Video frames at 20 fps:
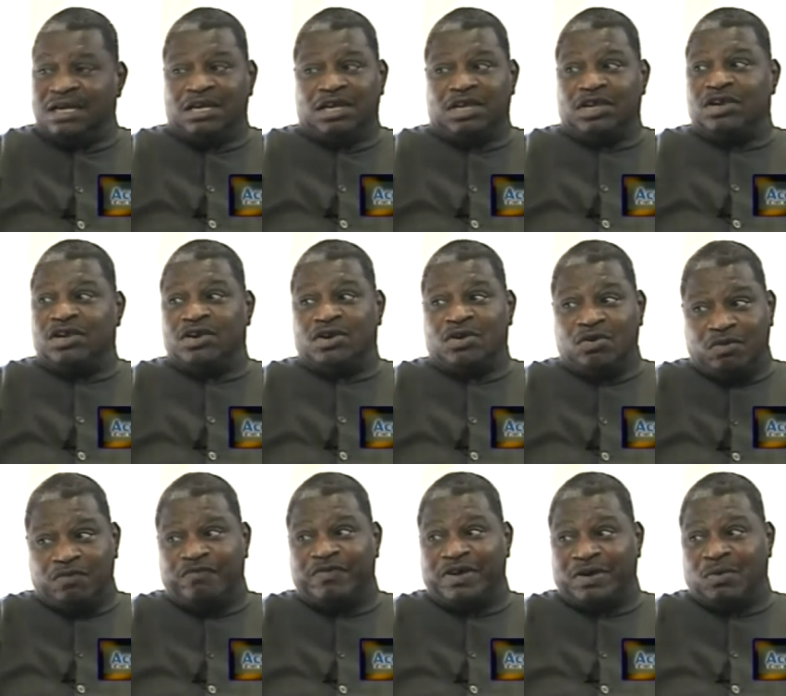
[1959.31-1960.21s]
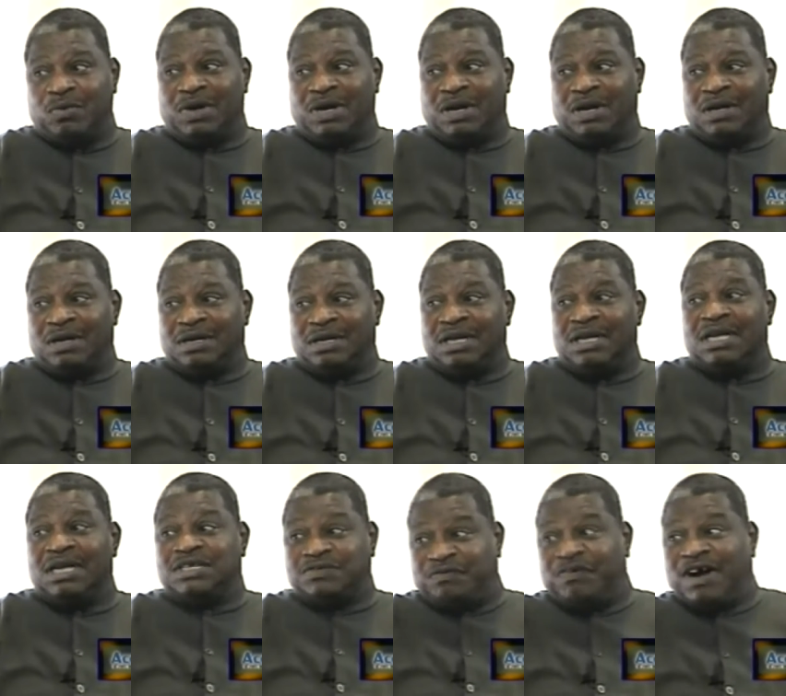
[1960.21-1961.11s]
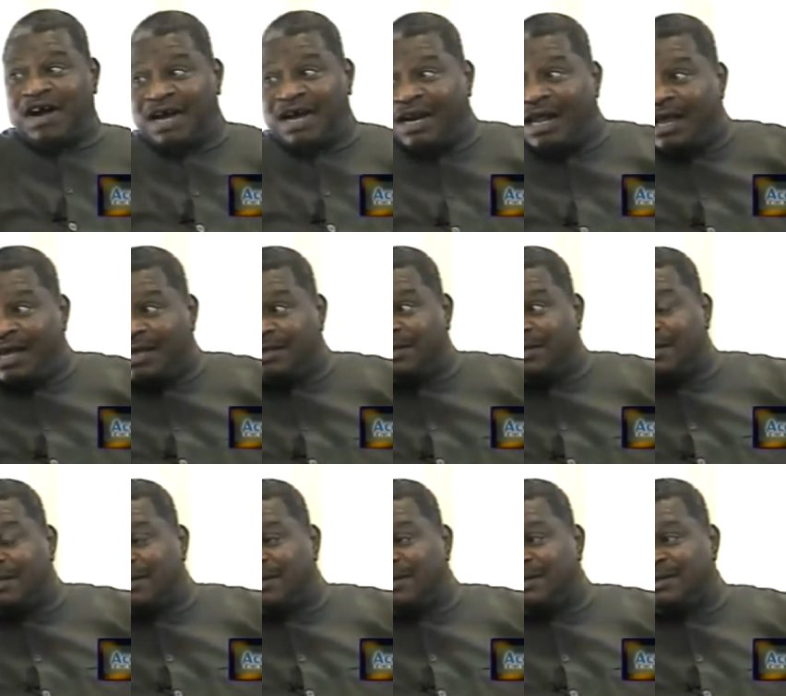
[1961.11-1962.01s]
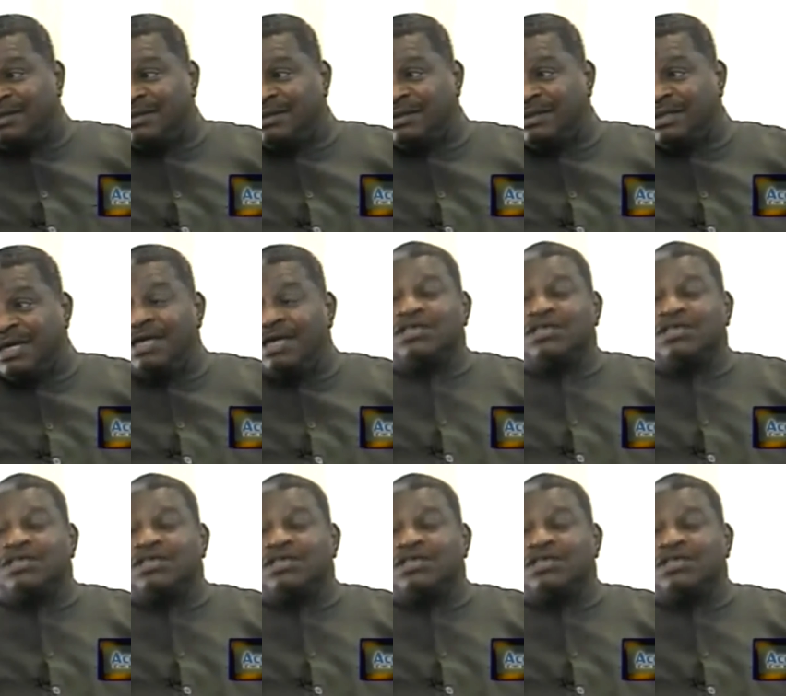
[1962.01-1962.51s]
you know very well, is far less. Yes, it is.